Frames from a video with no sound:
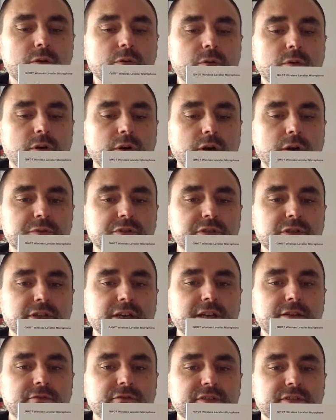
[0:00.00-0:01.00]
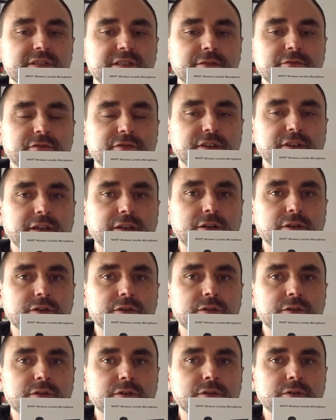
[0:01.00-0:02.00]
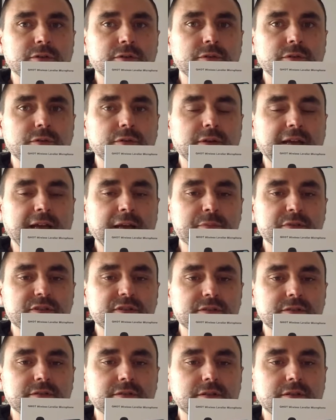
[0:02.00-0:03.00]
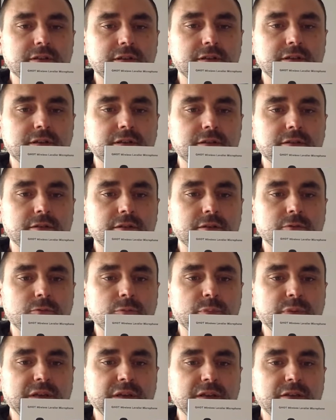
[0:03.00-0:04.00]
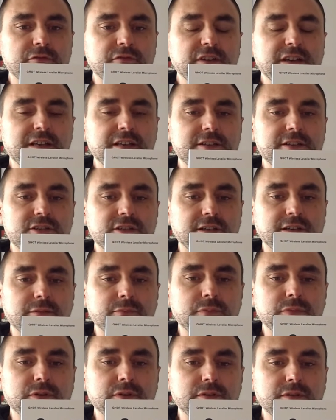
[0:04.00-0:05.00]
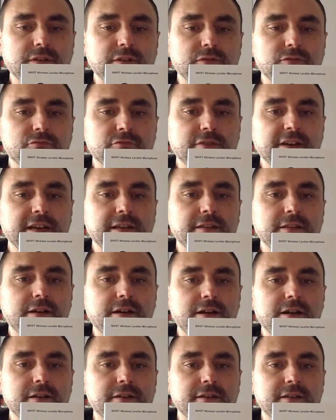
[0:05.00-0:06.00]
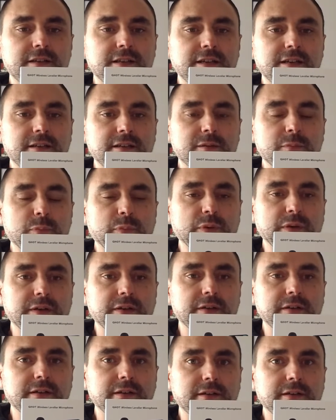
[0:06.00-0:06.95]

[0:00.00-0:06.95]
I was looking for something on Amazon that would be fairly cheap, because it's rare that I'd need it, but